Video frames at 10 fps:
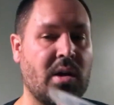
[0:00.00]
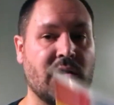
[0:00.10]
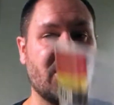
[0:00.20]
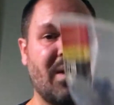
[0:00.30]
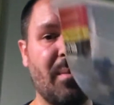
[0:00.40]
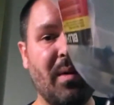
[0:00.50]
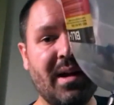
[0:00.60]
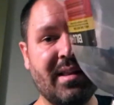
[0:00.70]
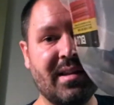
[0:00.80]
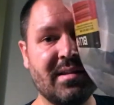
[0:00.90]
So I
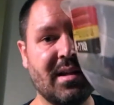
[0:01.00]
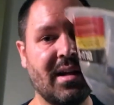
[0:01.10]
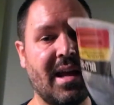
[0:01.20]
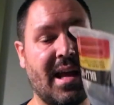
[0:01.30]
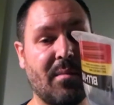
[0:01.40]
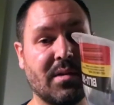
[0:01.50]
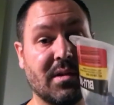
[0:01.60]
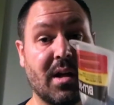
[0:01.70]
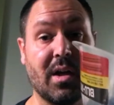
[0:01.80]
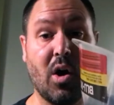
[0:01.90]
bought this on
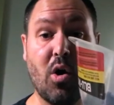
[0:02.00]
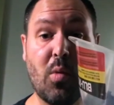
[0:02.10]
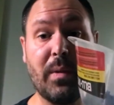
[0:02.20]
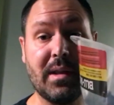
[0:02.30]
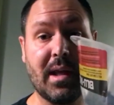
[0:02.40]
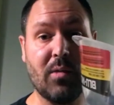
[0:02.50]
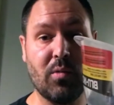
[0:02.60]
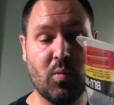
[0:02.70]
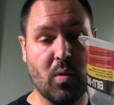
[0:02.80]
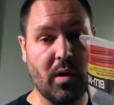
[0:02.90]
Amazon hoping that it
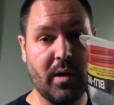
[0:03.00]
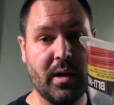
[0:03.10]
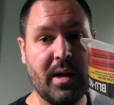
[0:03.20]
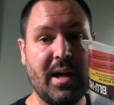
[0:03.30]
would work.